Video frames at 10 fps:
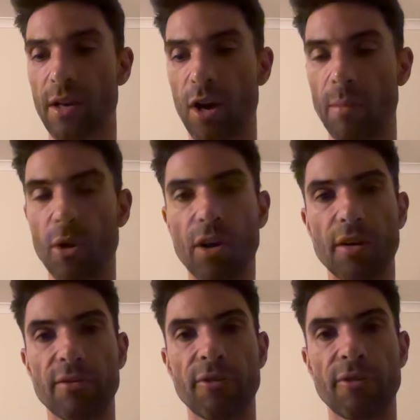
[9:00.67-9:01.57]
i'm not going
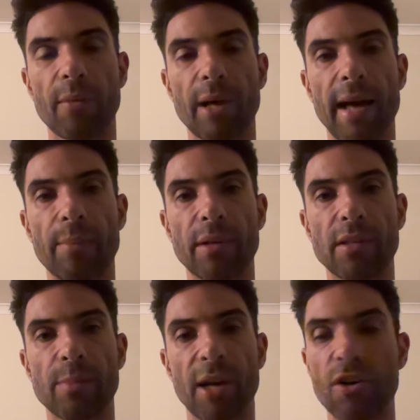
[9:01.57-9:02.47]
to find my
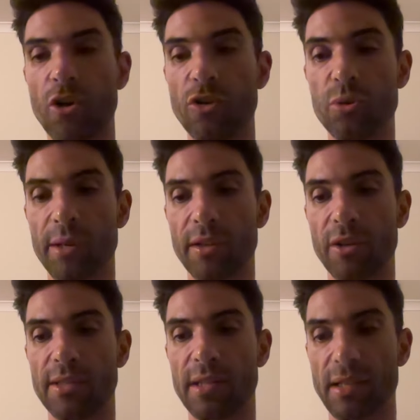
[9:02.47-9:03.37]
happiness by not doing
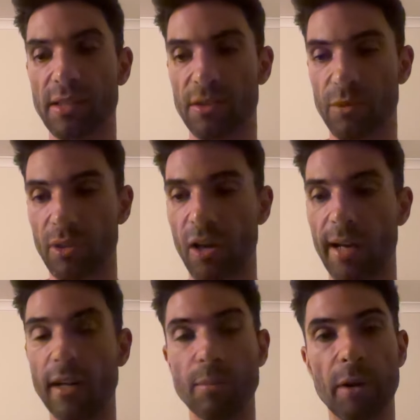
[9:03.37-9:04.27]
those things and
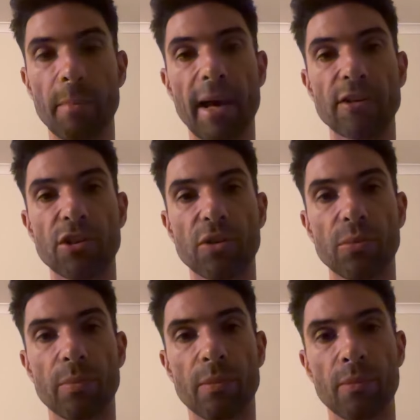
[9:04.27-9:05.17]
relying on my magical
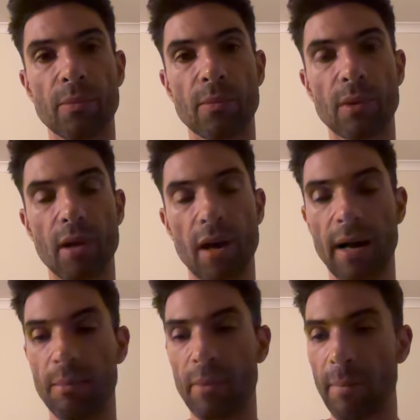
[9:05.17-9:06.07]

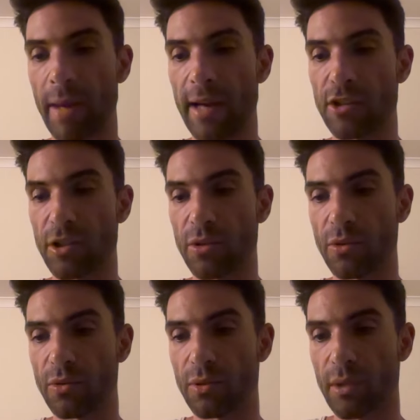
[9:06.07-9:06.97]
uh, my
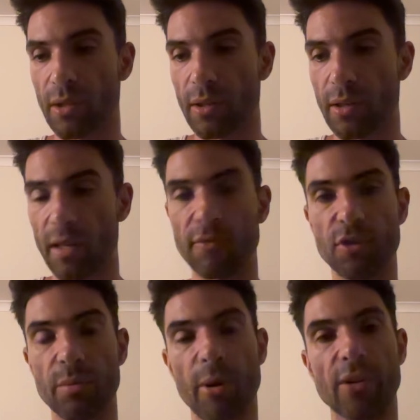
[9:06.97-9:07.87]
magical
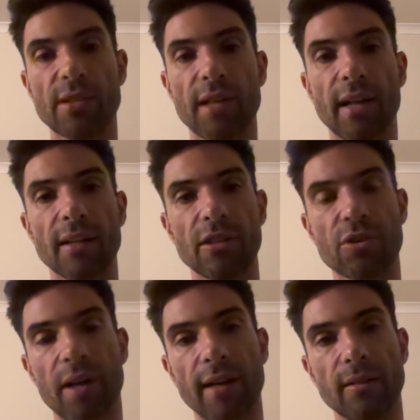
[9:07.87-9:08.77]
gifted personality
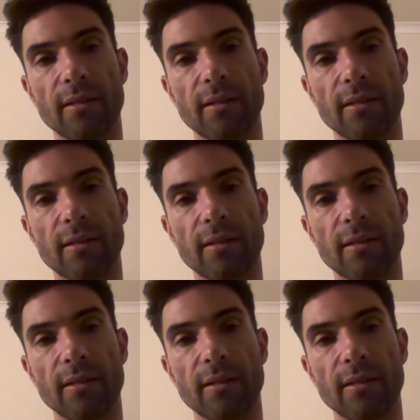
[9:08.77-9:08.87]
trait